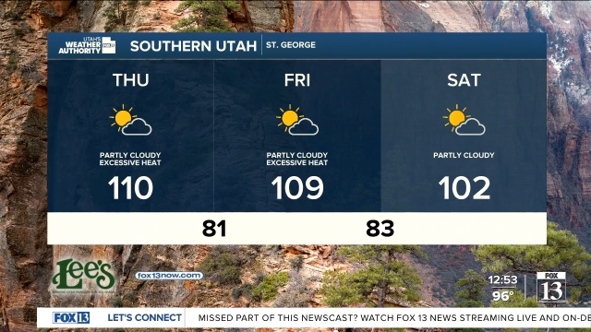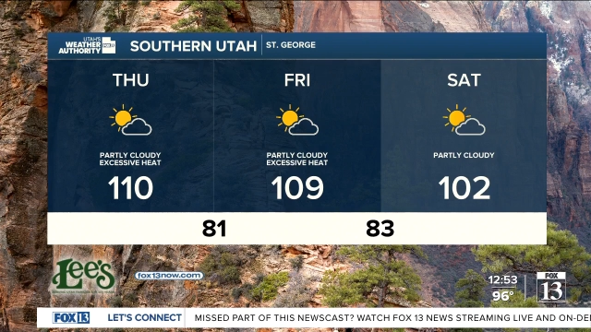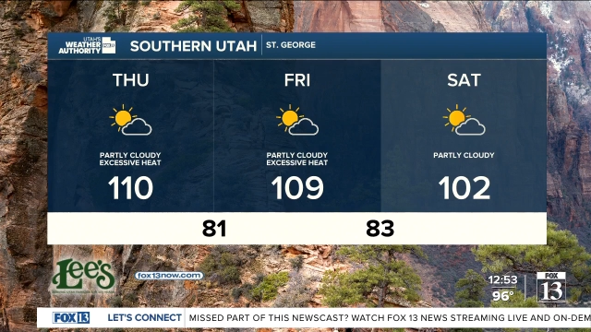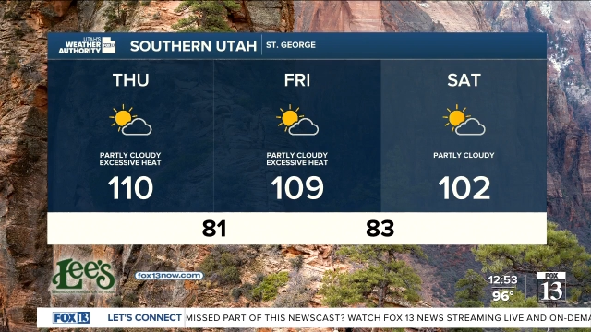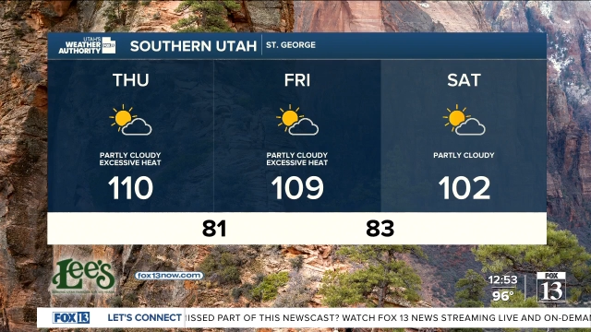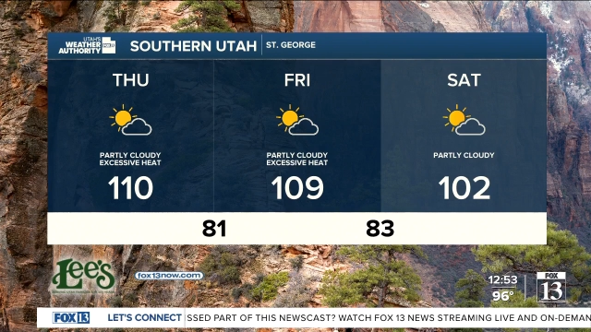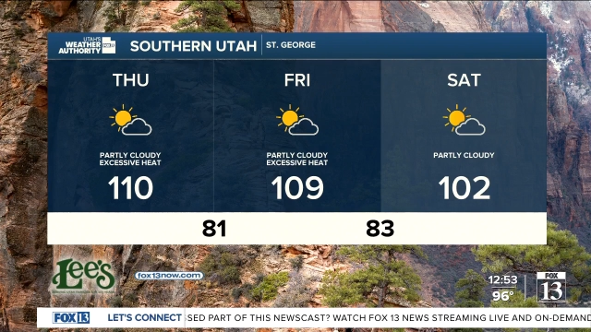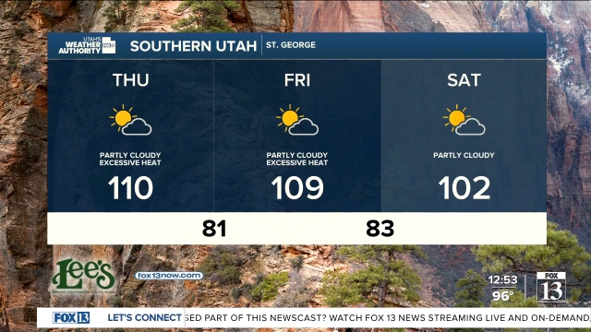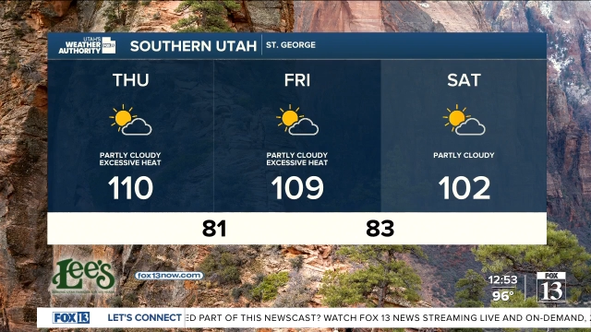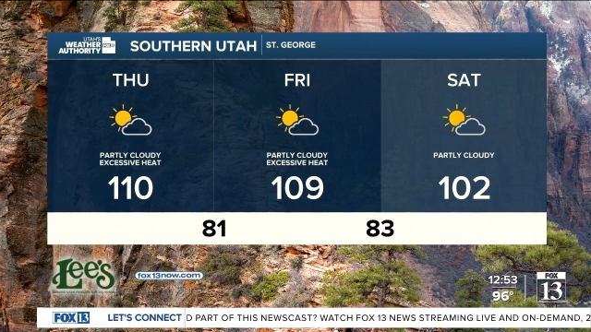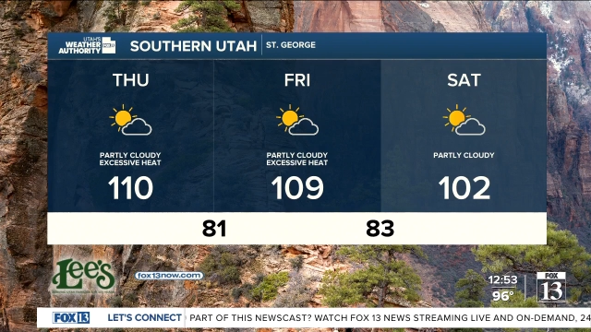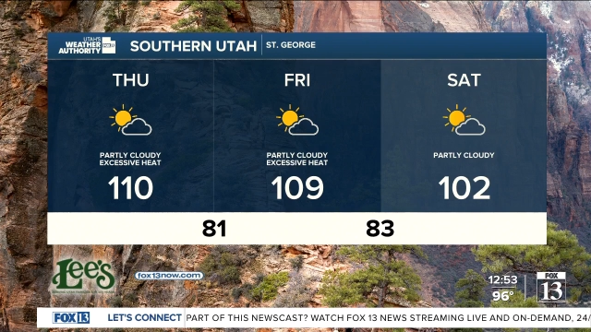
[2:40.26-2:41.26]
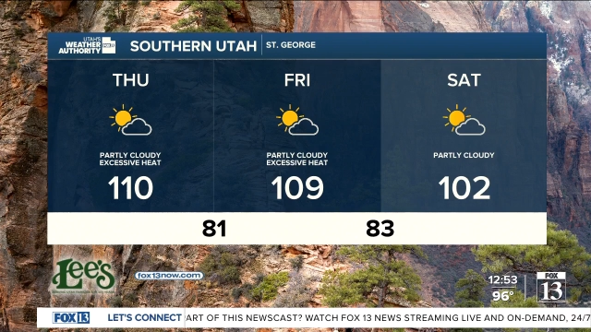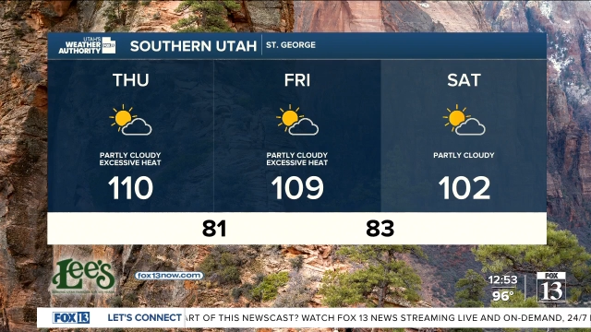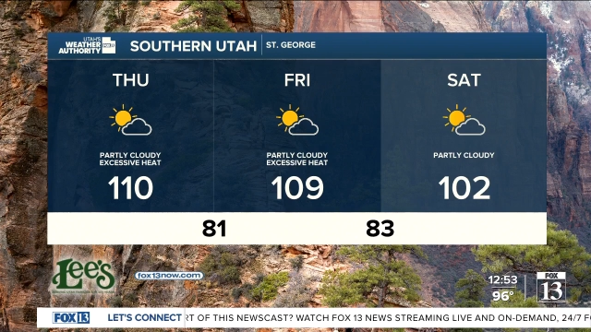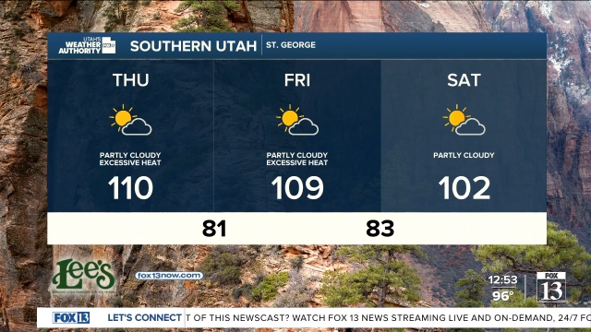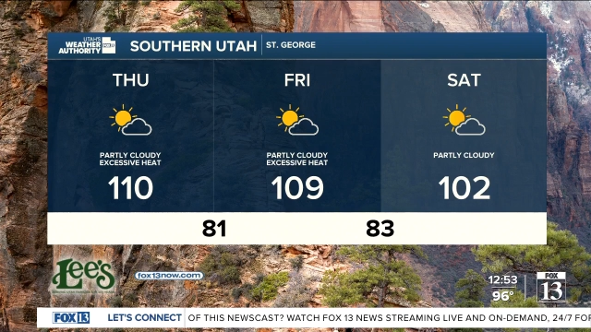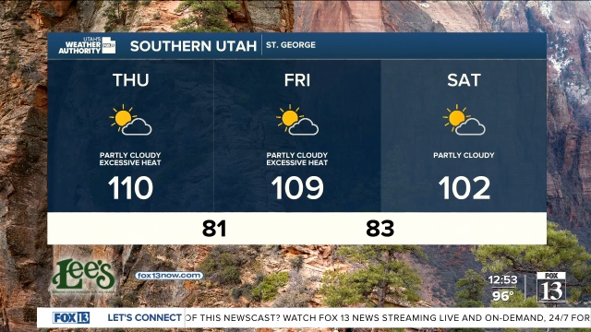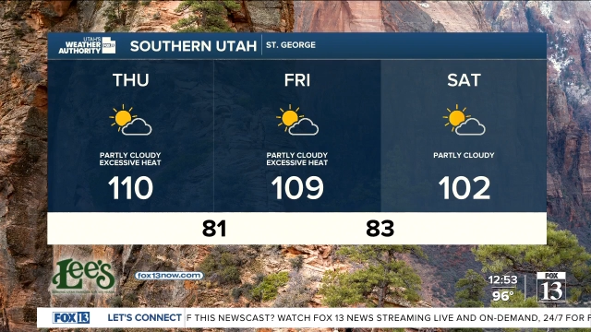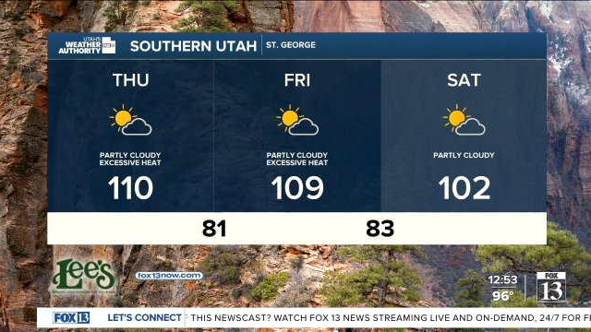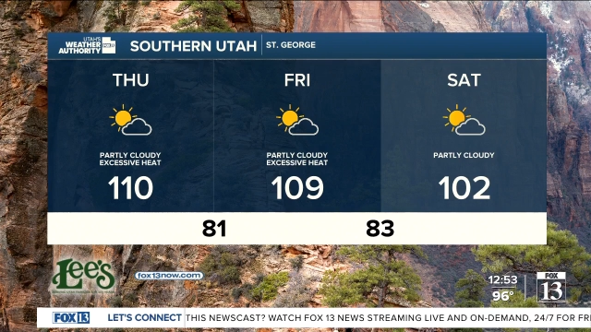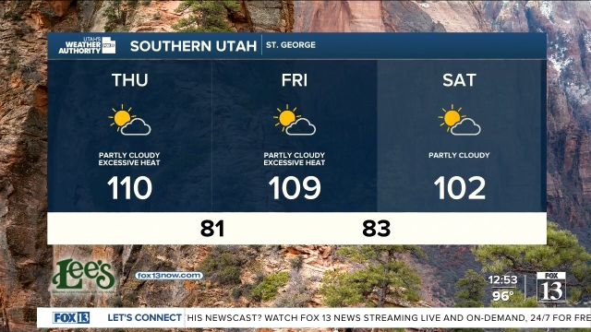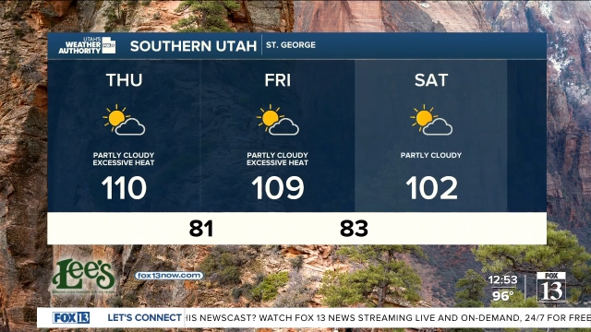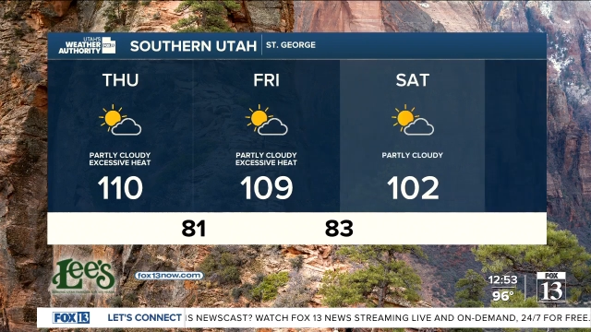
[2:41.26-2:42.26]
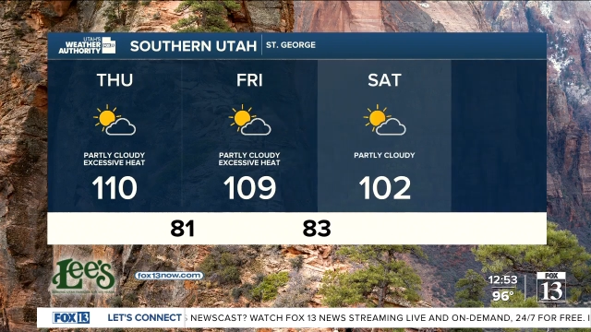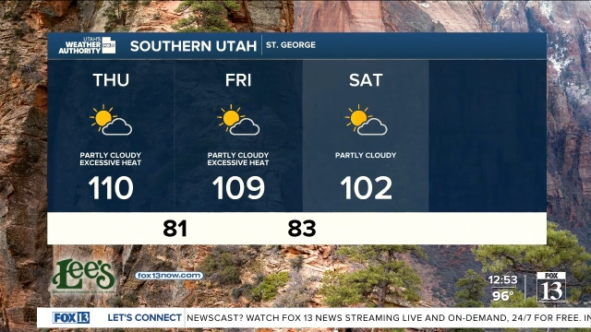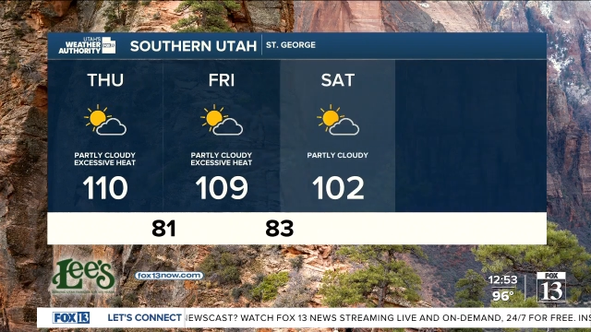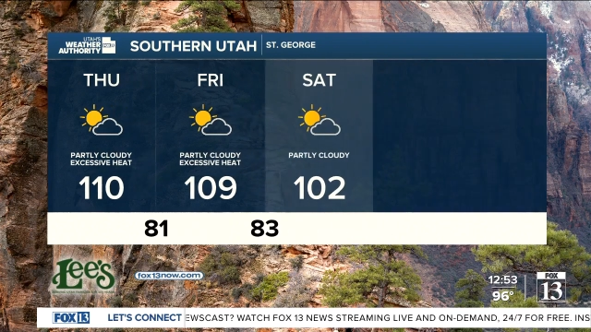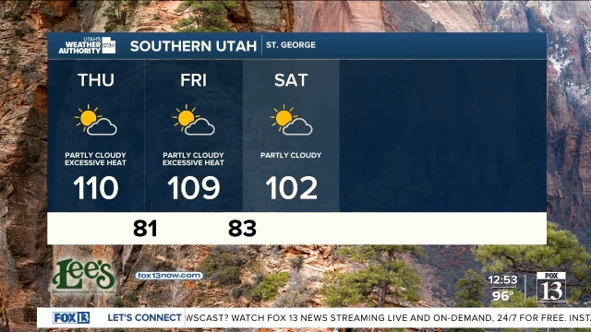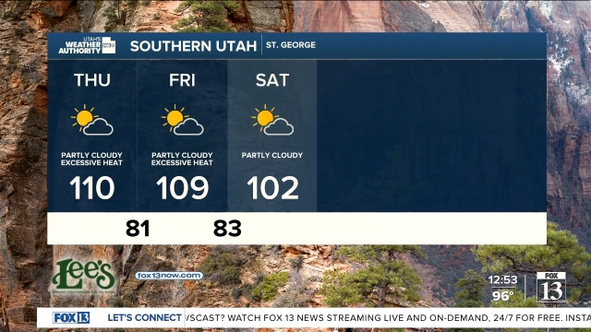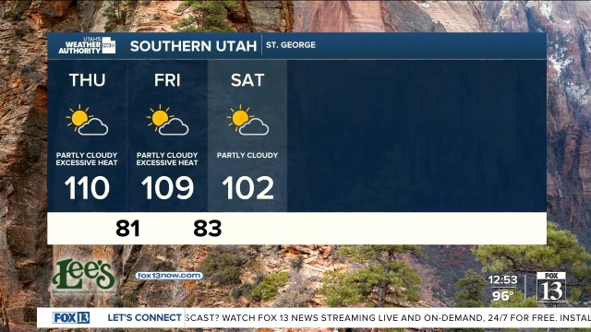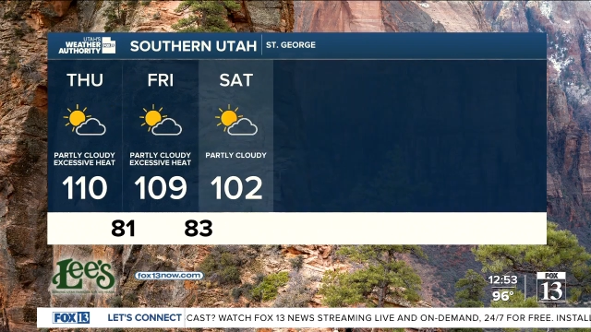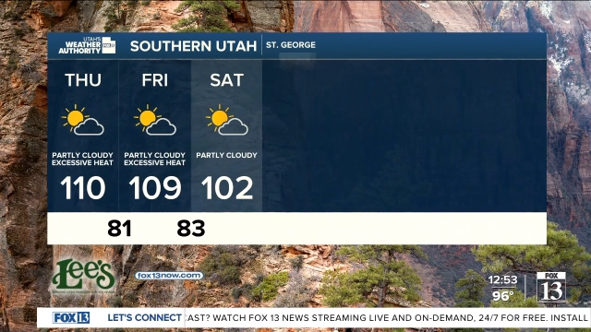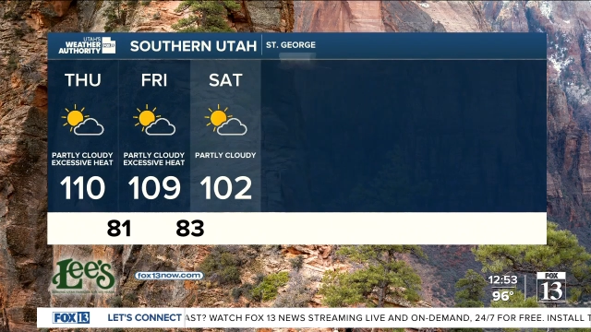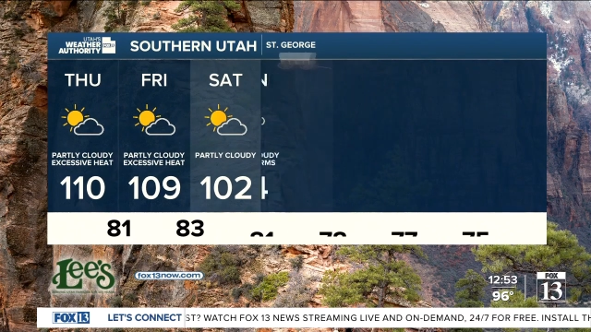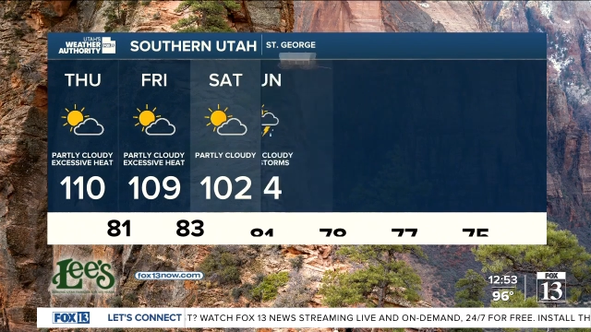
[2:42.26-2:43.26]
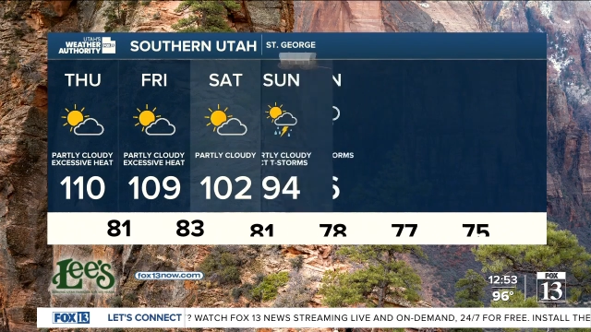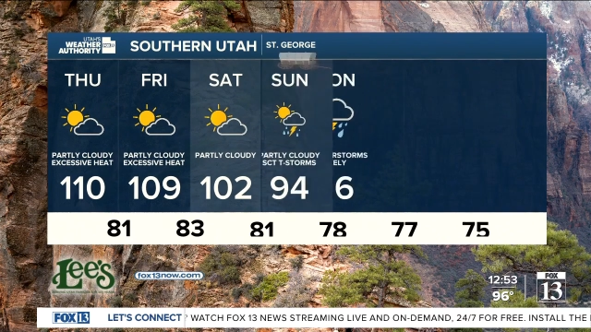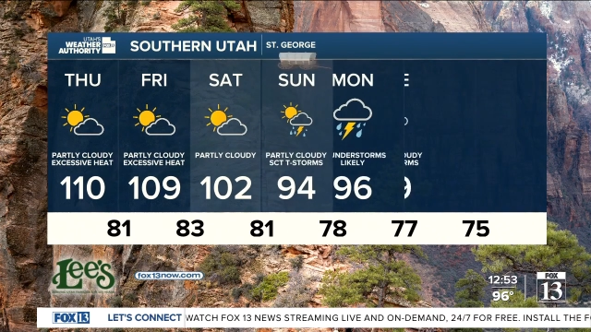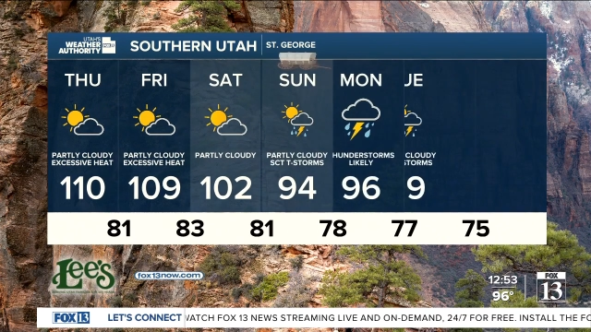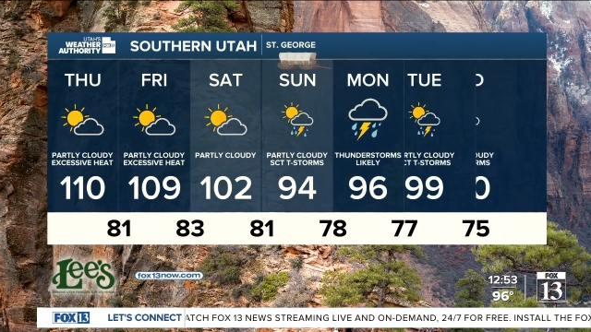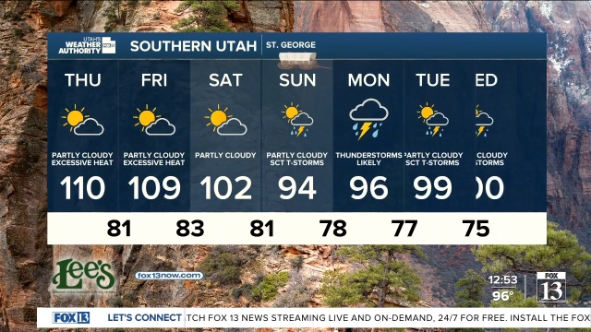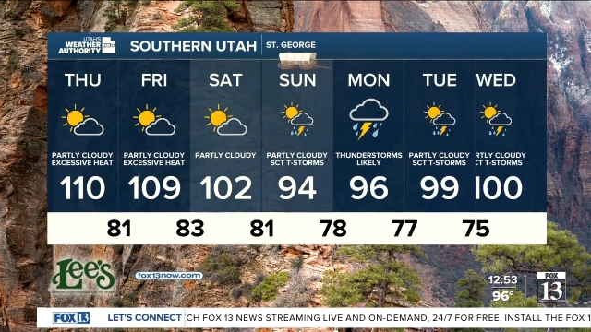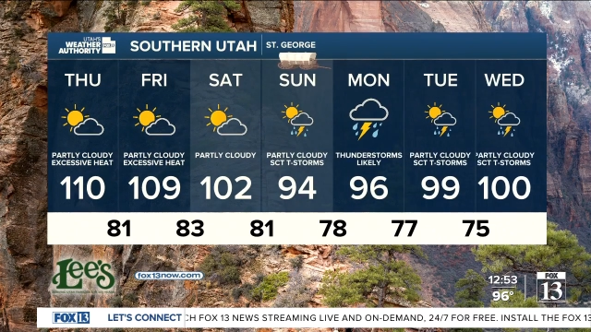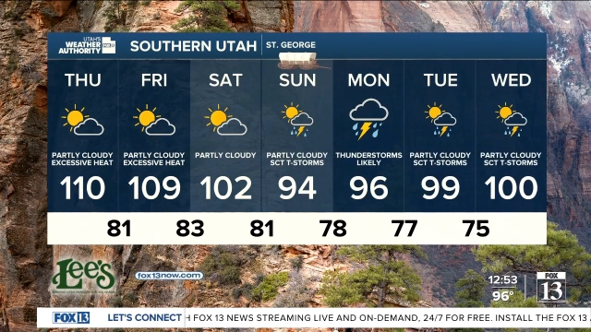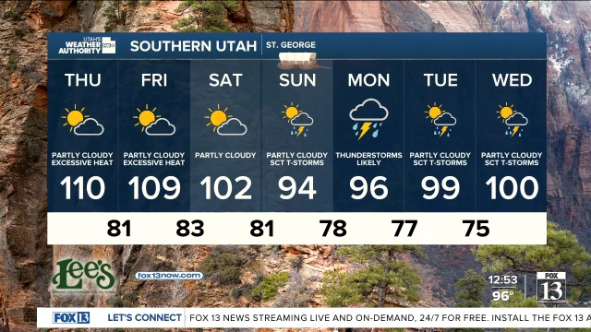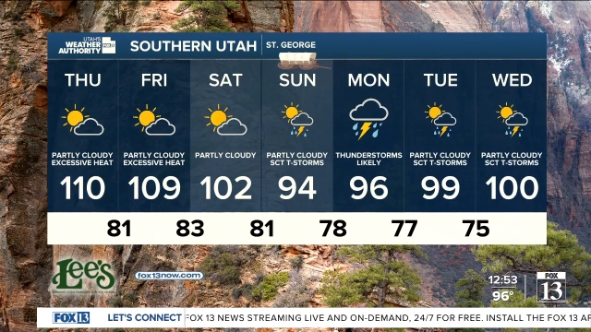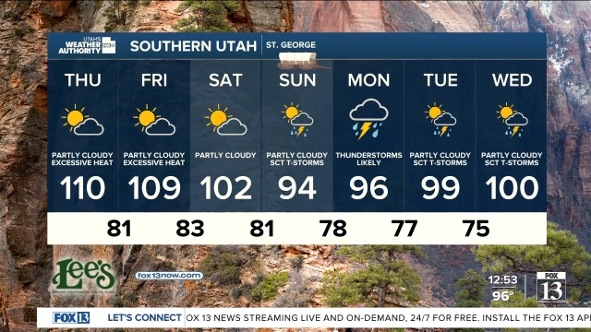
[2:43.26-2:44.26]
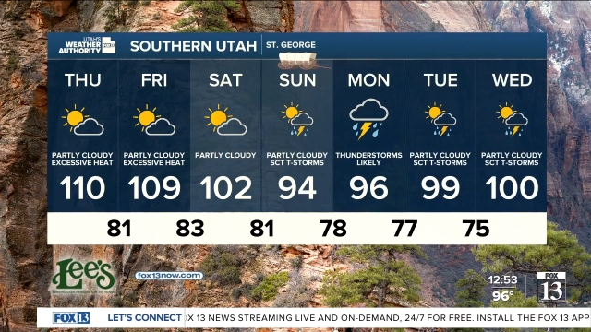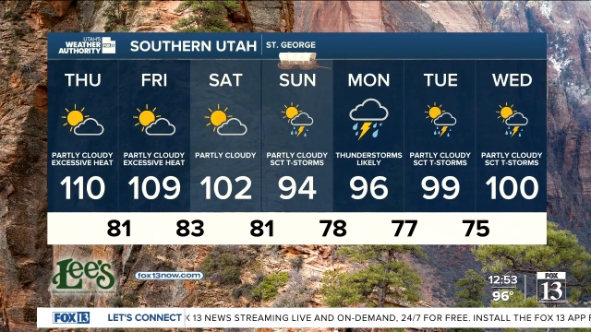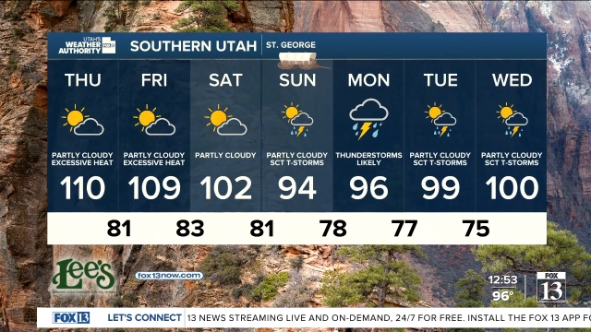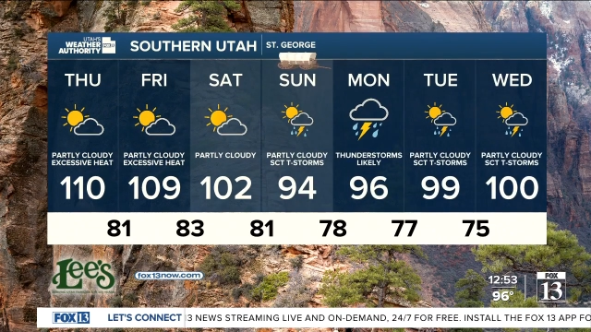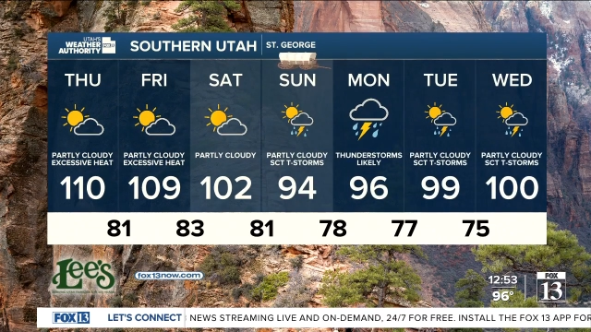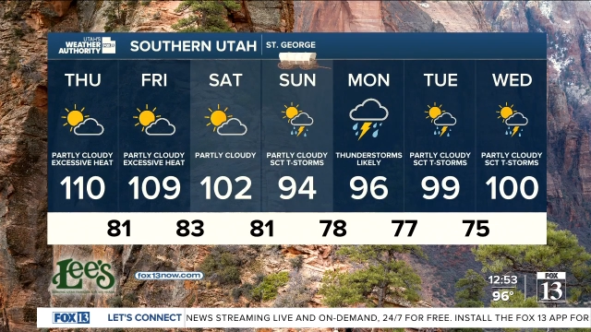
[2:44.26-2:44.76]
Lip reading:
No face is visible, so there are no lips to read.